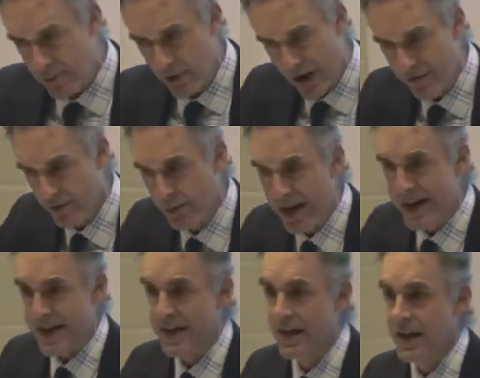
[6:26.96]
who have the
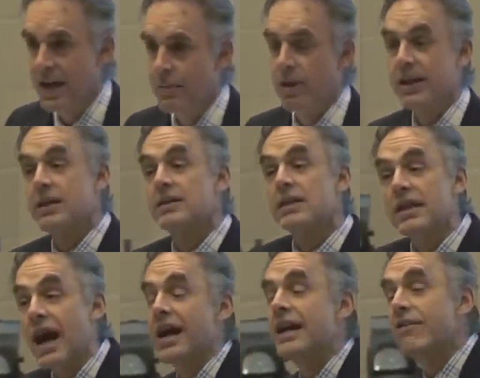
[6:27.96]
money, but it is a
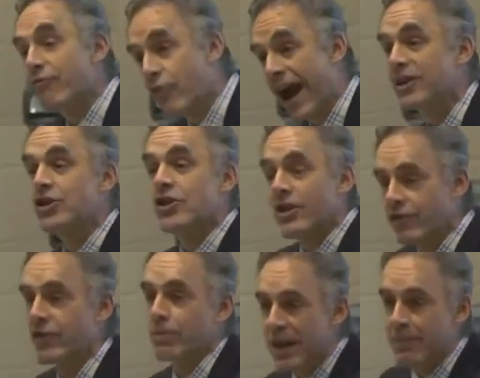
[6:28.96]
tiny fraction of
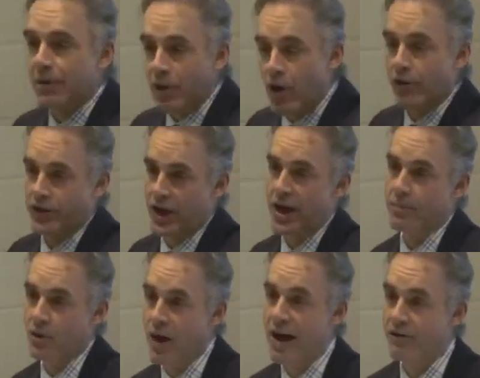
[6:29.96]
the people all the time
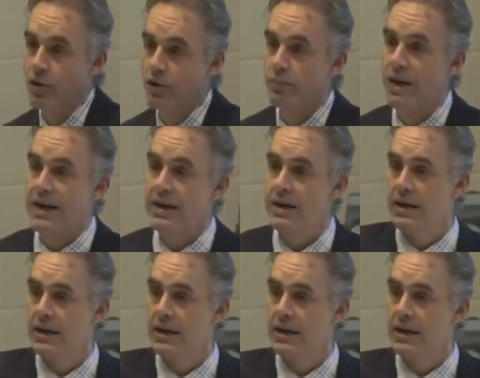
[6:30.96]
who have all the money.